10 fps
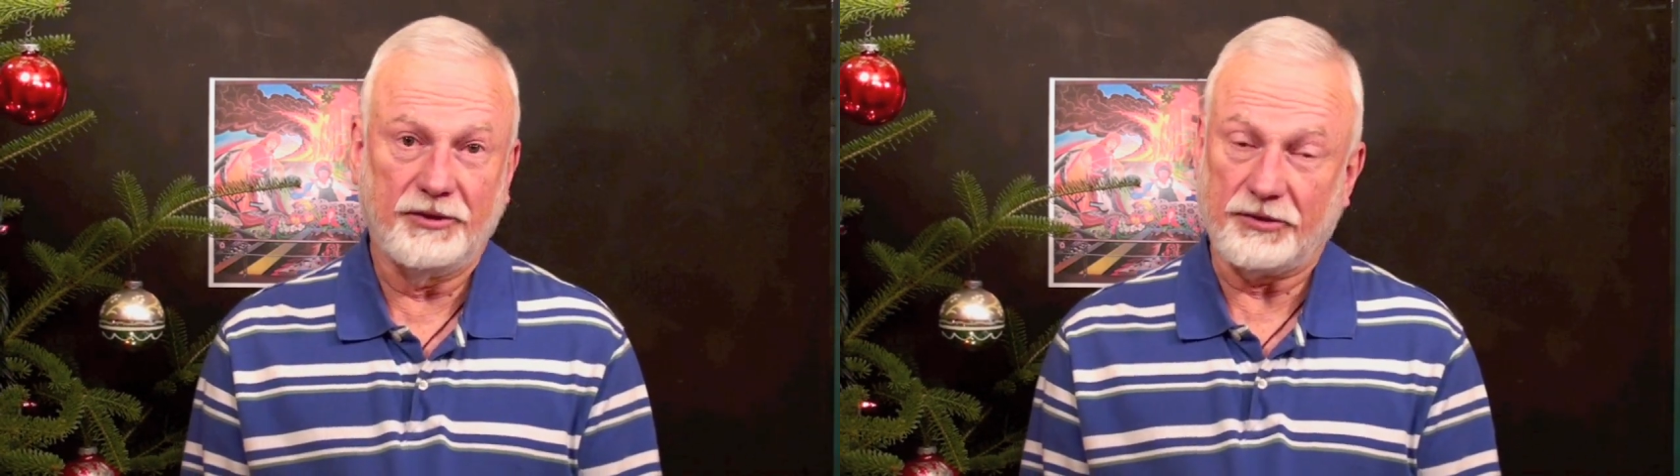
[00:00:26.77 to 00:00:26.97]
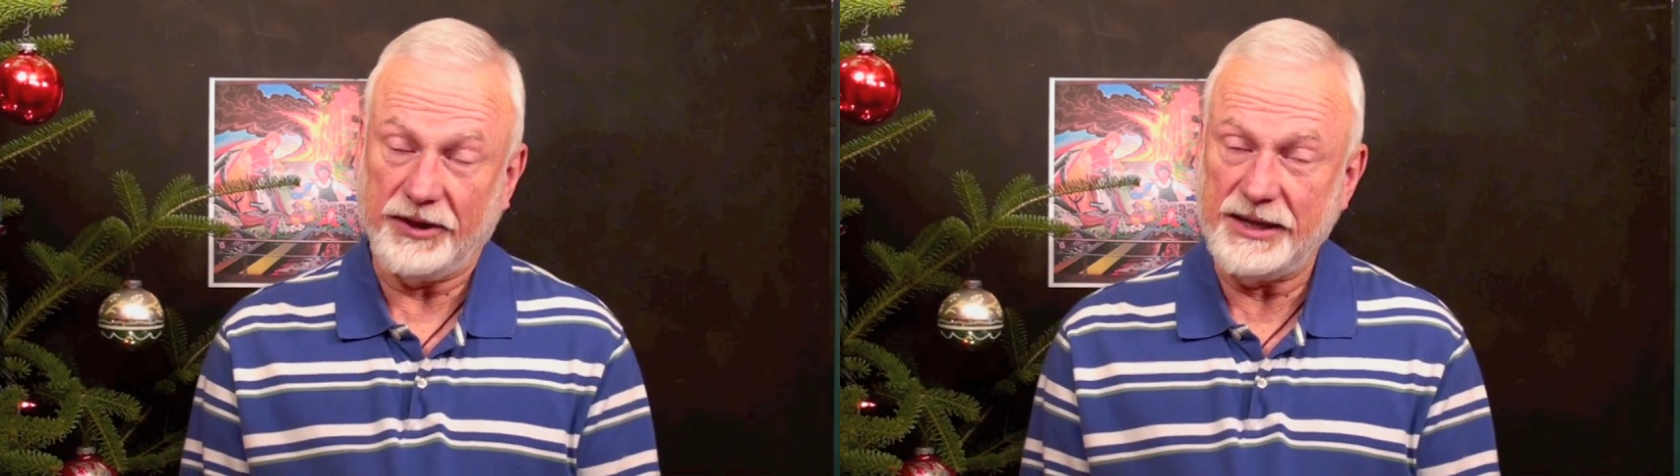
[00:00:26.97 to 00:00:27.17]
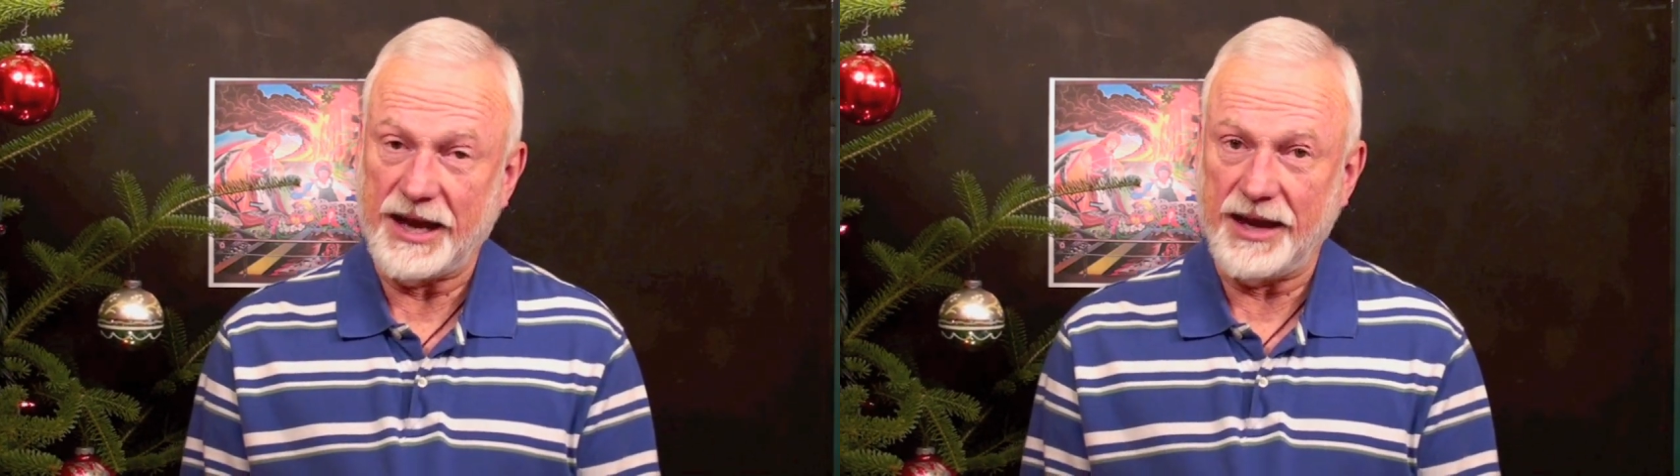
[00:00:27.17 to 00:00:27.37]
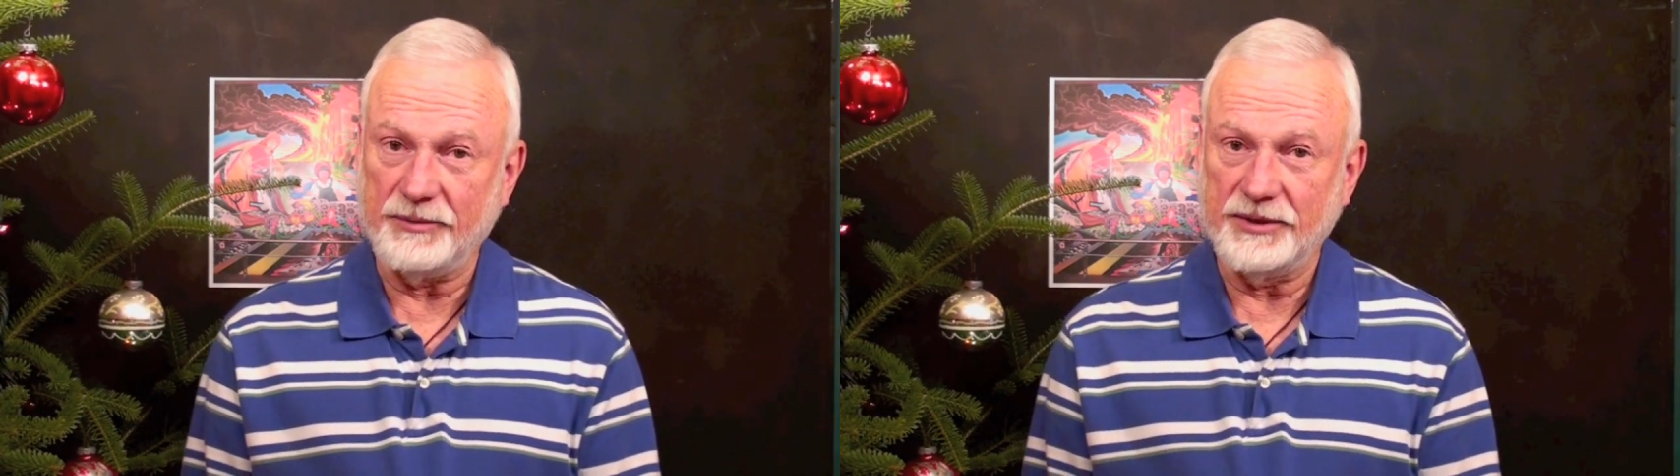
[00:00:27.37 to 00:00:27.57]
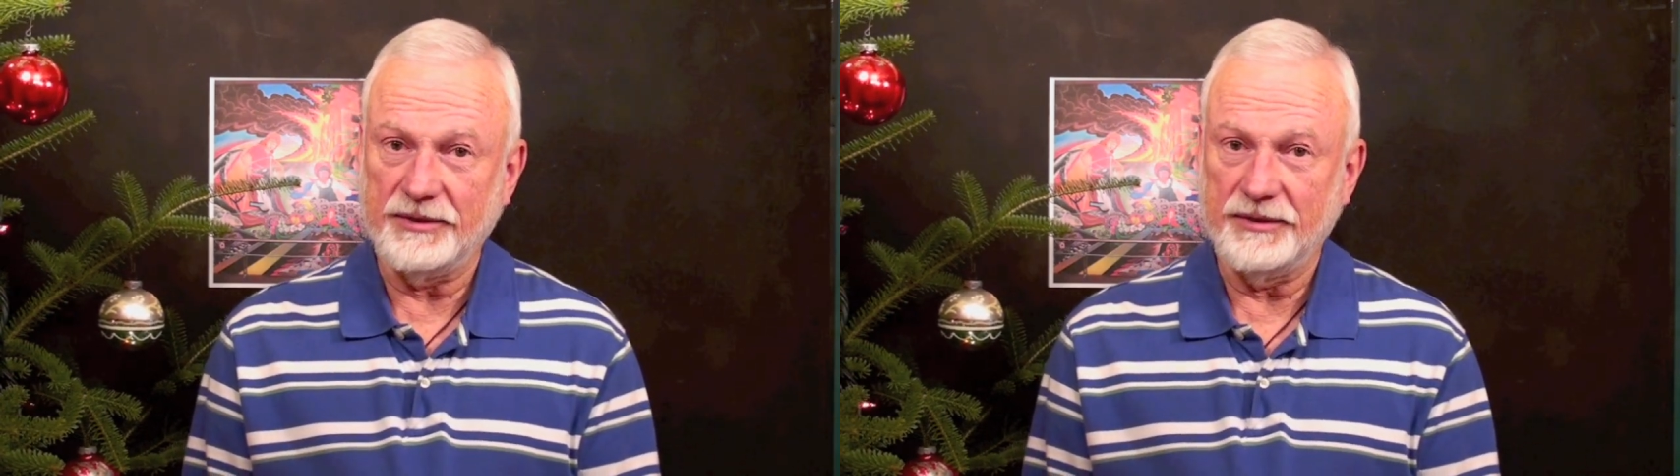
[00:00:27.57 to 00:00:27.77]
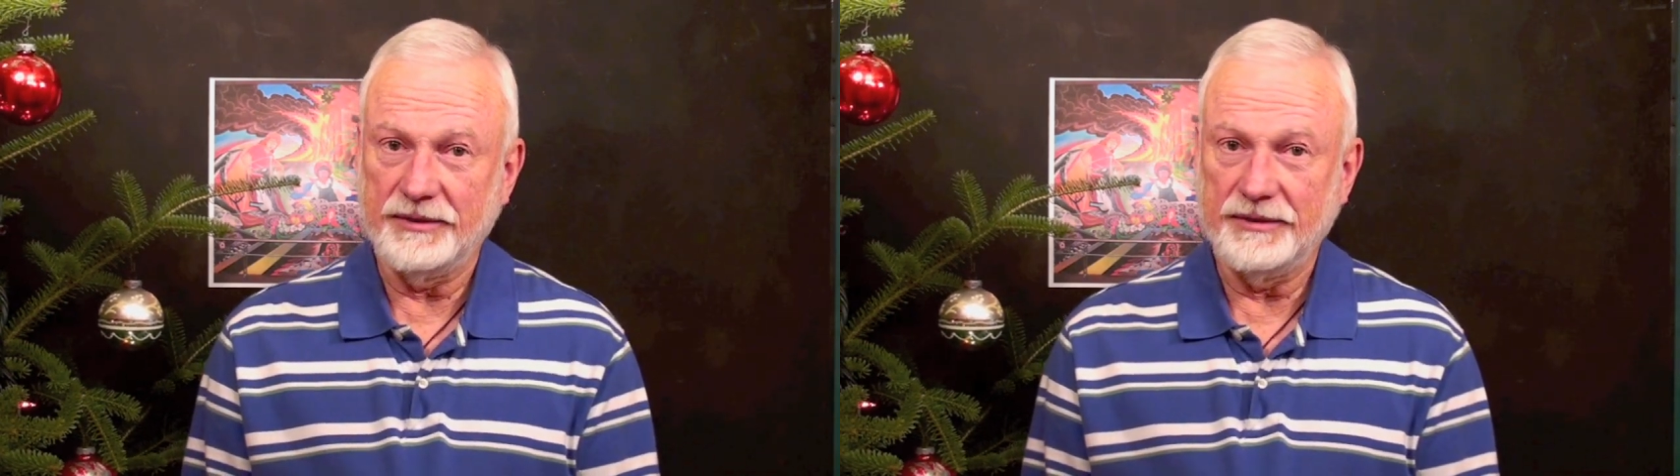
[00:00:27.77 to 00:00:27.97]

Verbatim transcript: three times,